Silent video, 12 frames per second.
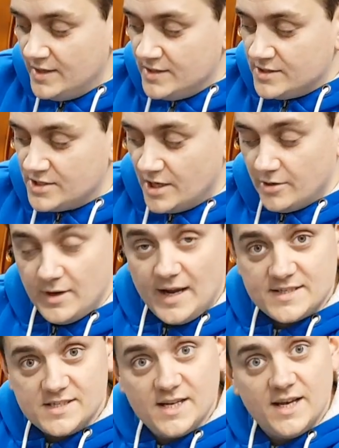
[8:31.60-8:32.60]
So, as
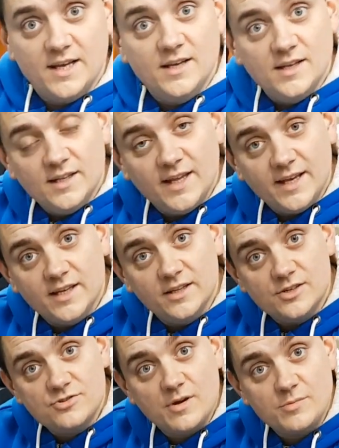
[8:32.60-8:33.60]
I say, link in the
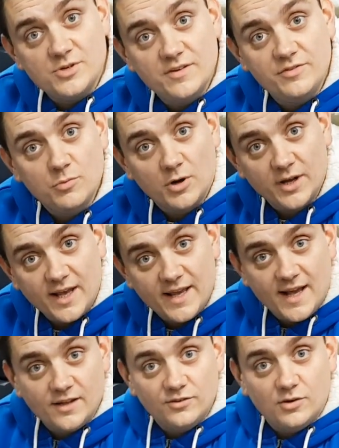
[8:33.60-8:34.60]
description if you want to get your
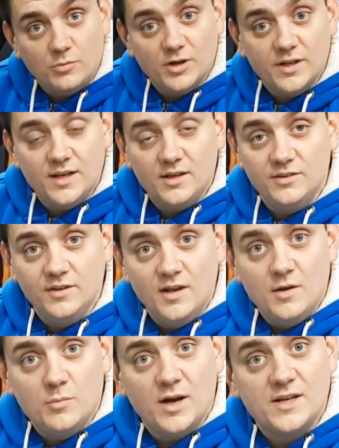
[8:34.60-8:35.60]
hands on one of these.
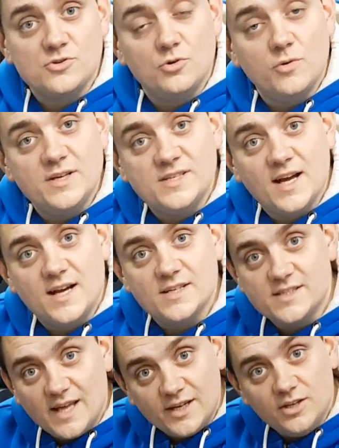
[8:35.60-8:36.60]
But as always, guys,
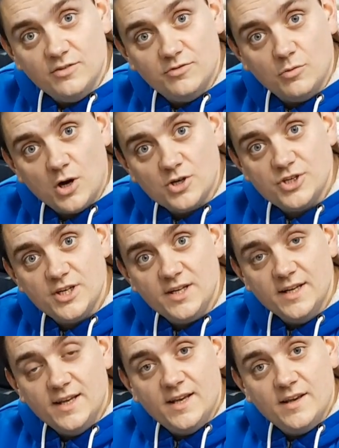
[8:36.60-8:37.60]
thank you for watching.
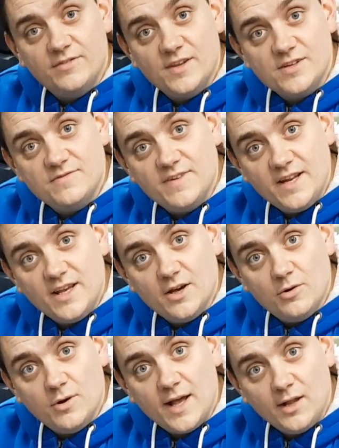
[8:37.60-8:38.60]
If this
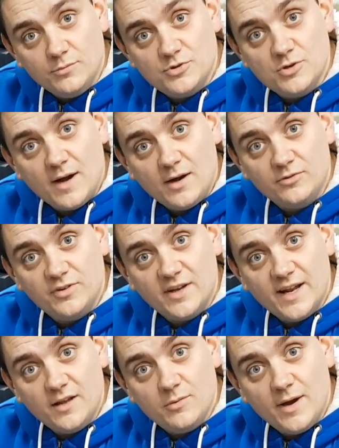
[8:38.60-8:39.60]
video helped you out in
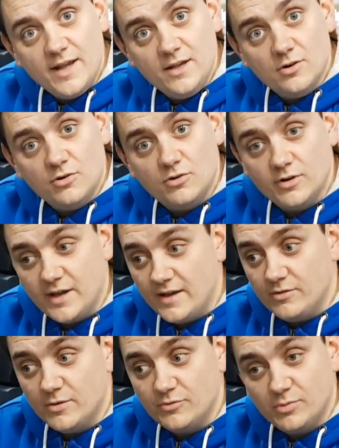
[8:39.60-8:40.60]
any way or gave
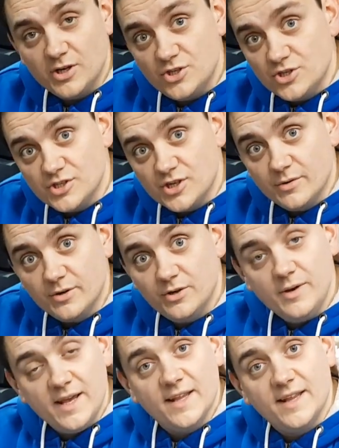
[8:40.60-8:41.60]
you inspiration to go and do
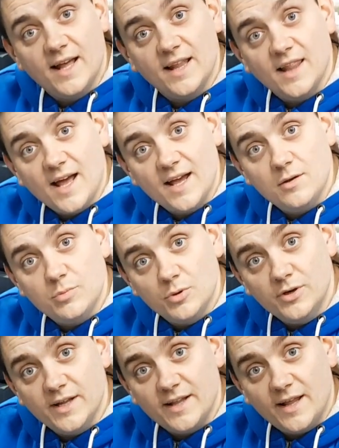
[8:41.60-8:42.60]
it, hit that like
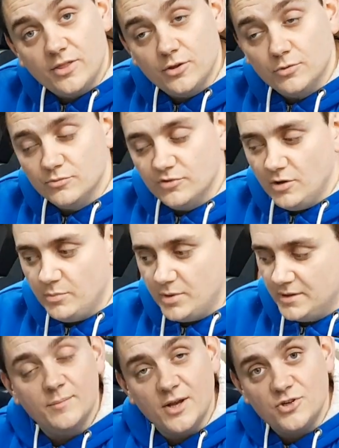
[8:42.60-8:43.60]
button, hit that thumbs up.
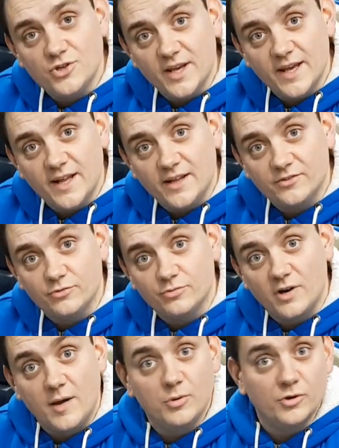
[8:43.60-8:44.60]
Make sure you hit that
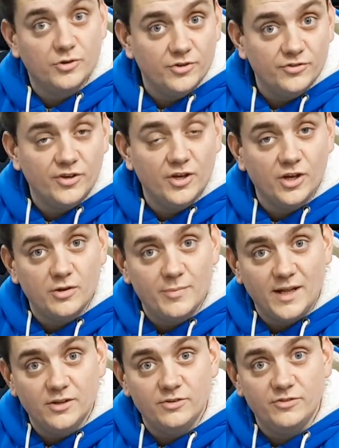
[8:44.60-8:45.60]
subscribe button, turn on the
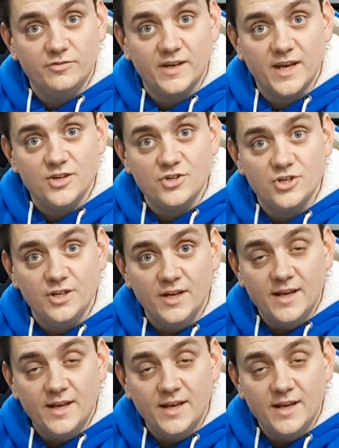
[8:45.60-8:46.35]
bell notification,